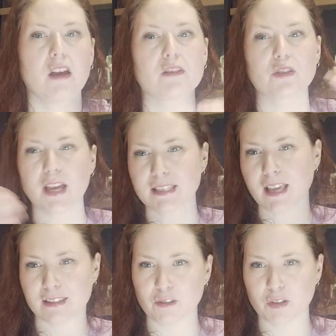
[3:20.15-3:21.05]
So that's how
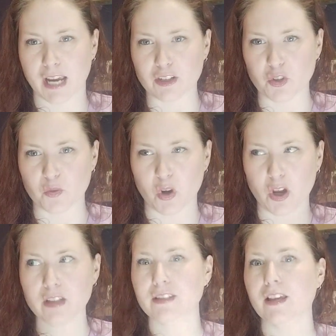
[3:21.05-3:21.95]
seriation
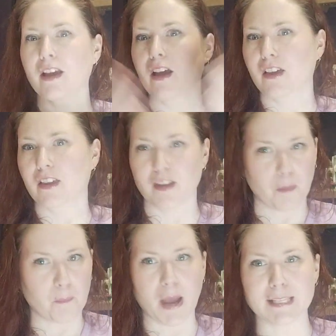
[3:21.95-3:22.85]
works,
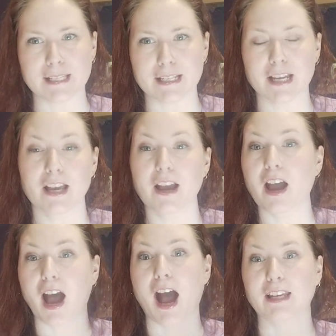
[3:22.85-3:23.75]
basic
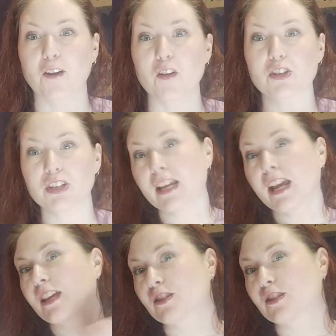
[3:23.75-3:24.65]
archaeology.
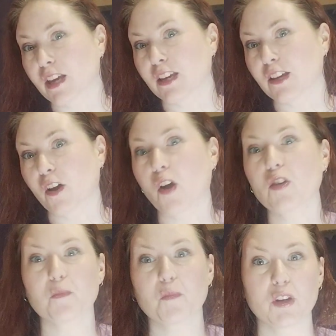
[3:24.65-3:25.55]
So there you go, the
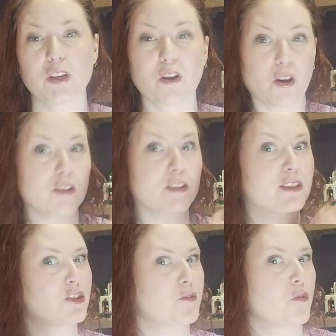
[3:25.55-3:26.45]
more you know. Stay
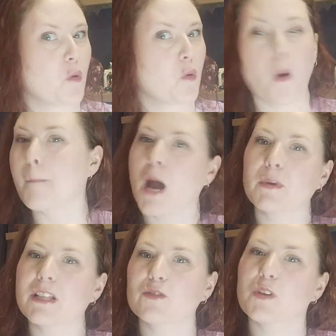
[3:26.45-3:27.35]
tuned for more Bible
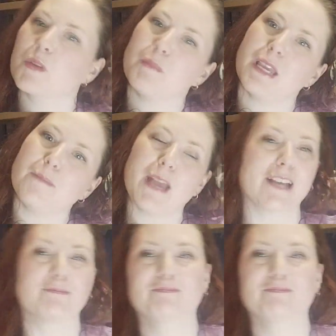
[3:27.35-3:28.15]
history with me there.